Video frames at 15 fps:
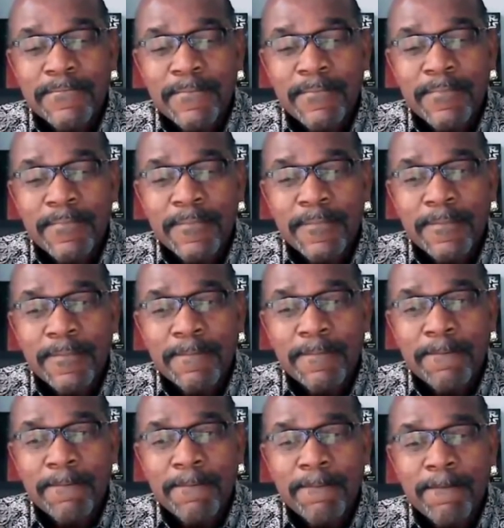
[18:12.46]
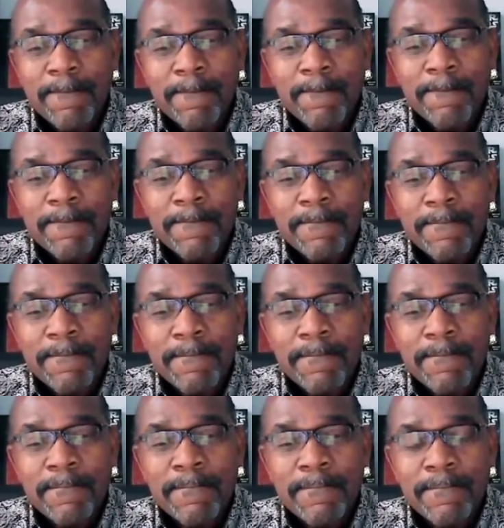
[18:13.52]

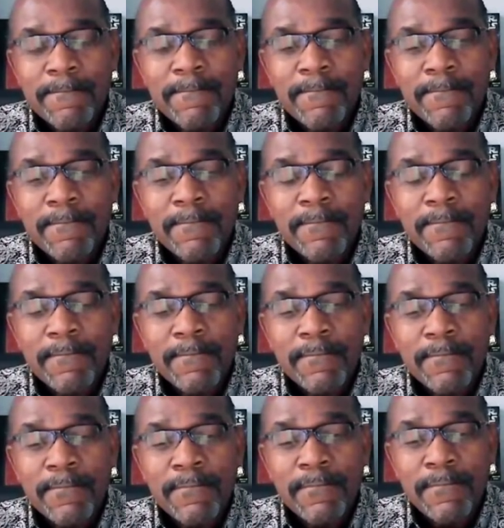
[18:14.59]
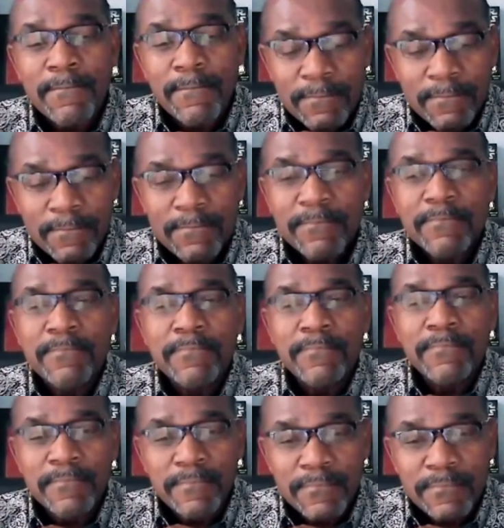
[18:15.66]

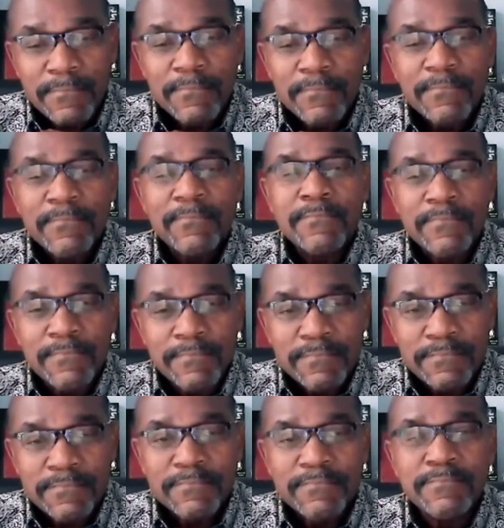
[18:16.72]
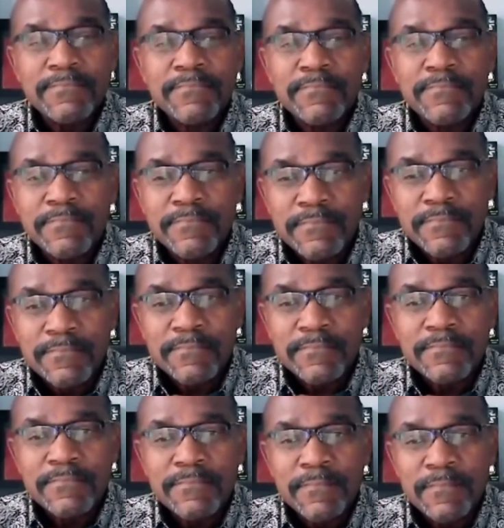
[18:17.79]

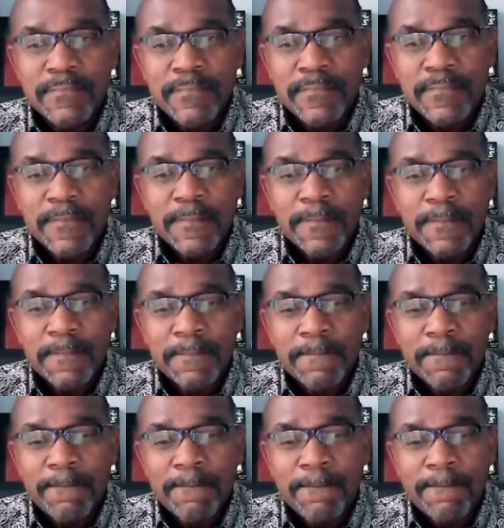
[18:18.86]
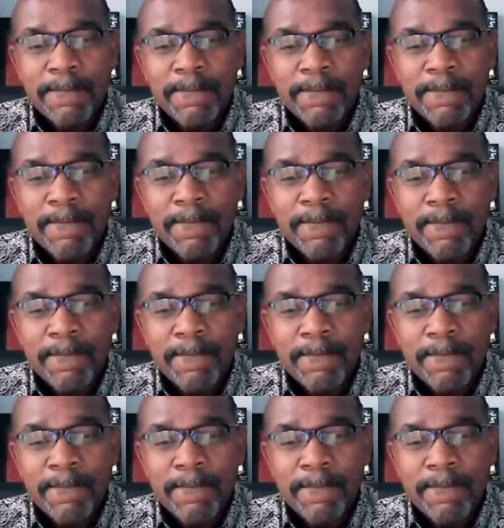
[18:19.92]
(not speaking)